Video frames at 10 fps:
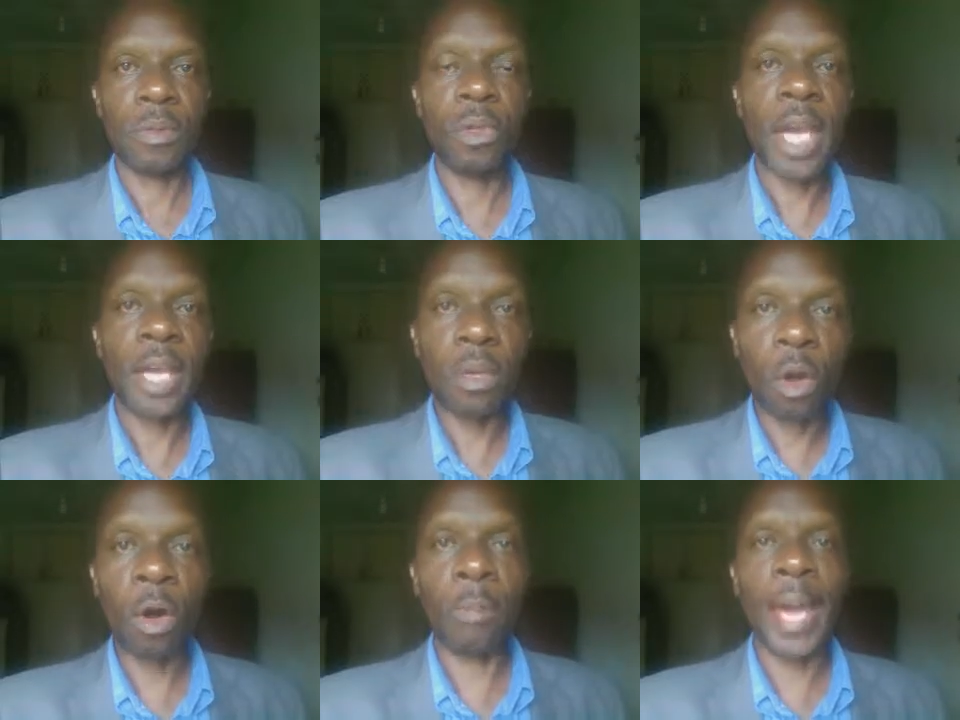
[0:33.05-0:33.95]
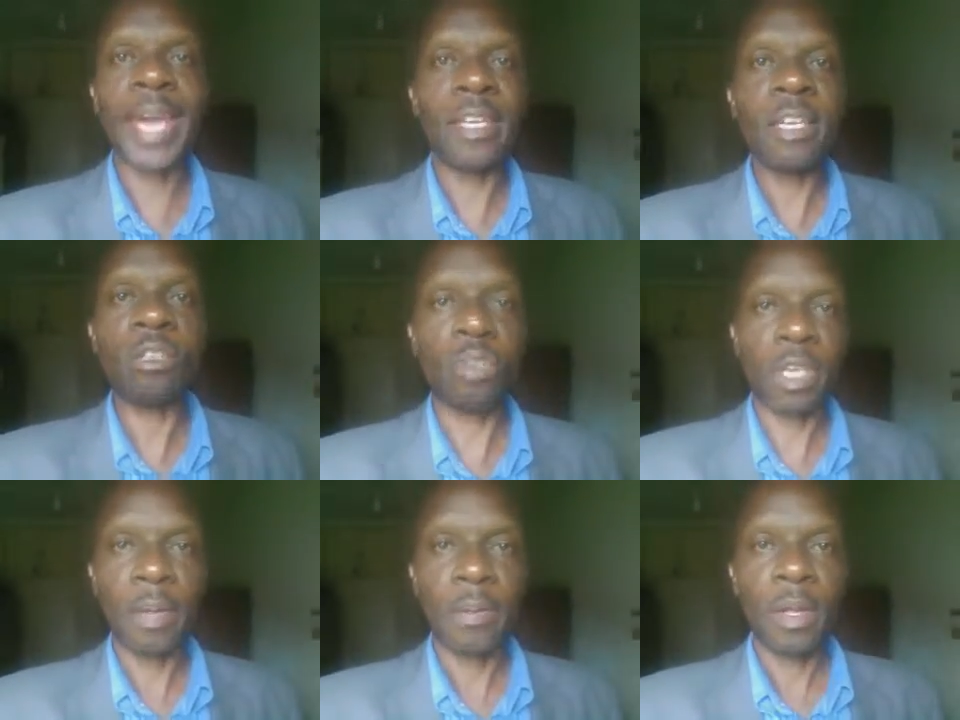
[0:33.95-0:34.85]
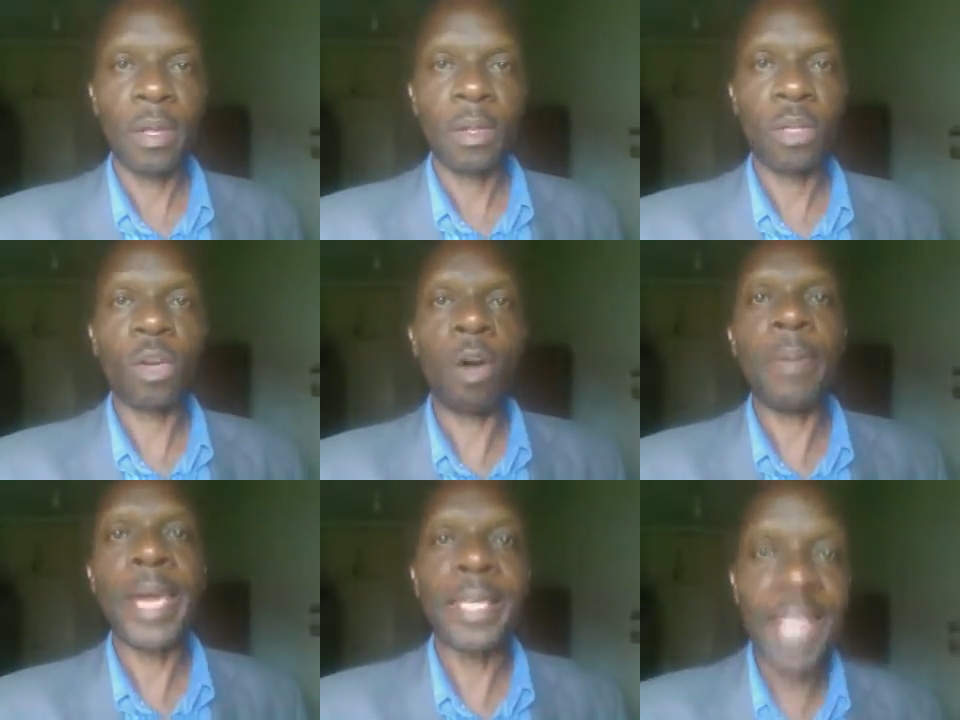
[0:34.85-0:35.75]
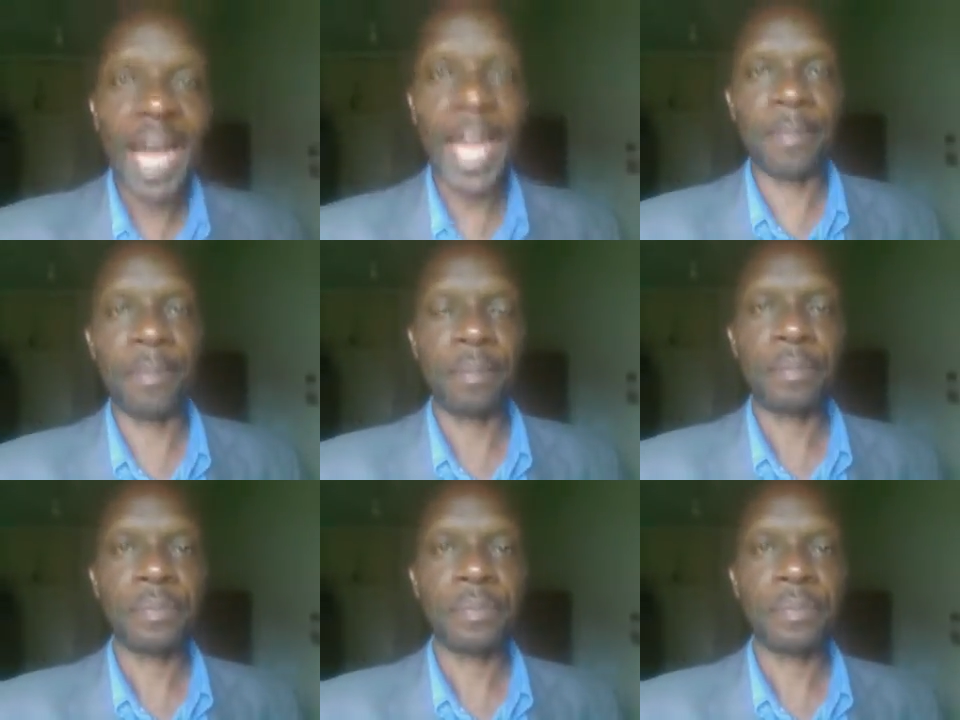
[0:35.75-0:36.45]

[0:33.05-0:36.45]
You can go back in history, you can go back in time.